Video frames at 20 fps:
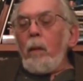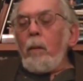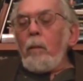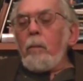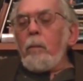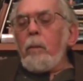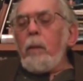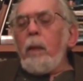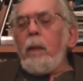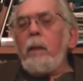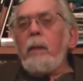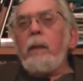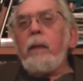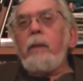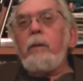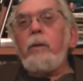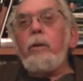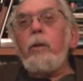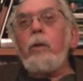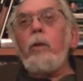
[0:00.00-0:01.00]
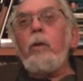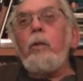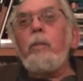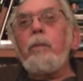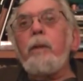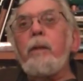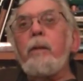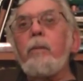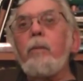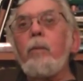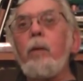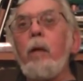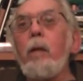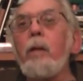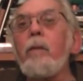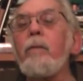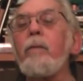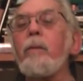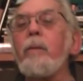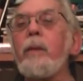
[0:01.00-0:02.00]
Well, they do, but
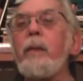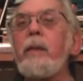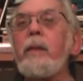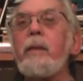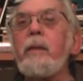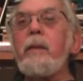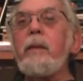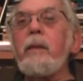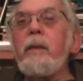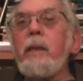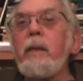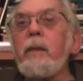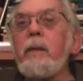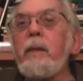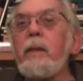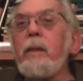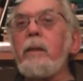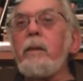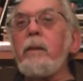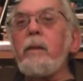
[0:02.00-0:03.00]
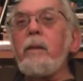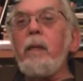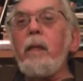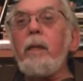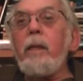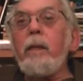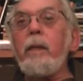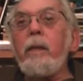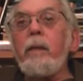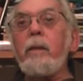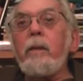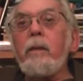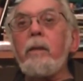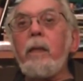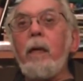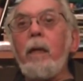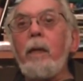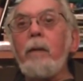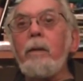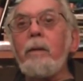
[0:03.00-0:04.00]
one of the reasons is that there's nothing
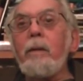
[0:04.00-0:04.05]
inside